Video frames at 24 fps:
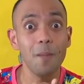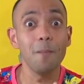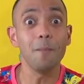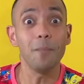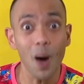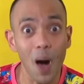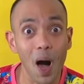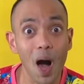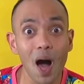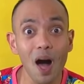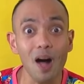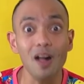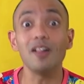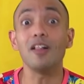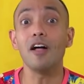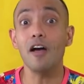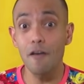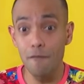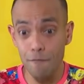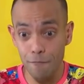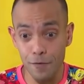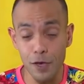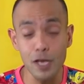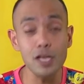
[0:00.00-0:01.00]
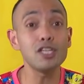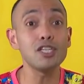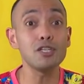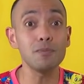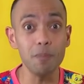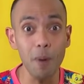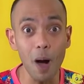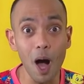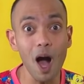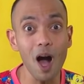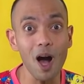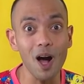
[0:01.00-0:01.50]
ball, fish
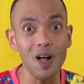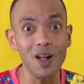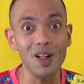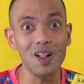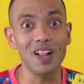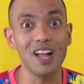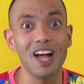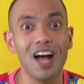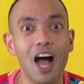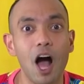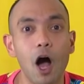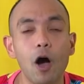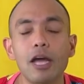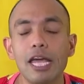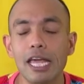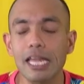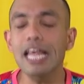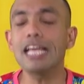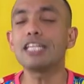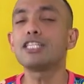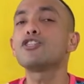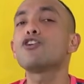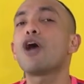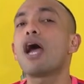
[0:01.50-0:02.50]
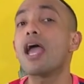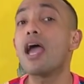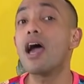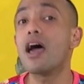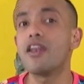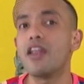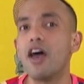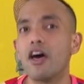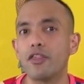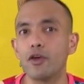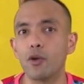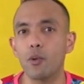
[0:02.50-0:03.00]
ball. Okay, let's try
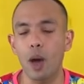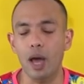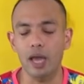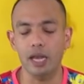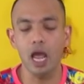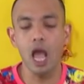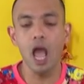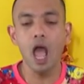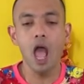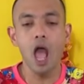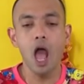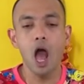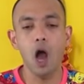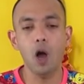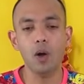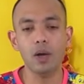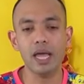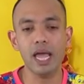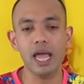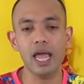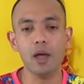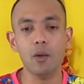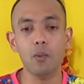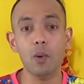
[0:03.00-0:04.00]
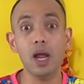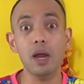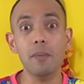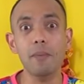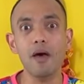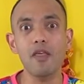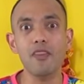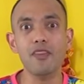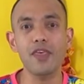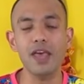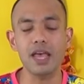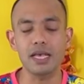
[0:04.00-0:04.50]
another one. Okay, what
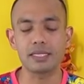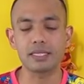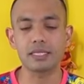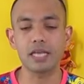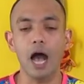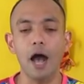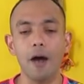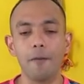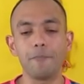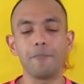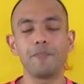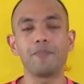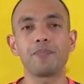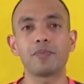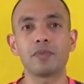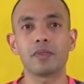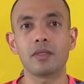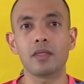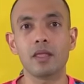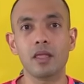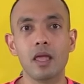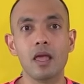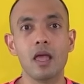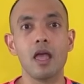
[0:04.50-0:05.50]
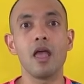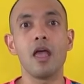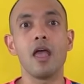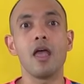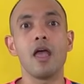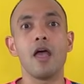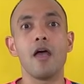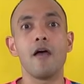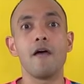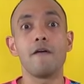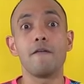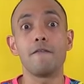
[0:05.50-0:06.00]
about this? Um,
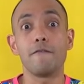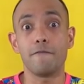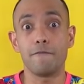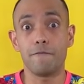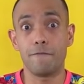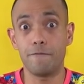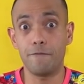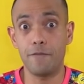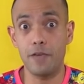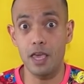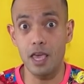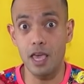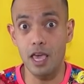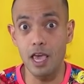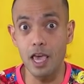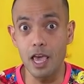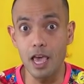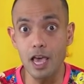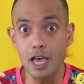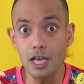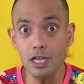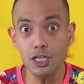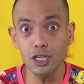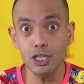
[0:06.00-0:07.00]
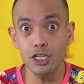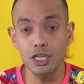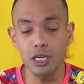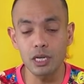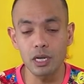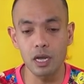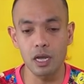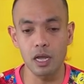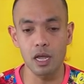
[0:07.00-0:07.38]
fish,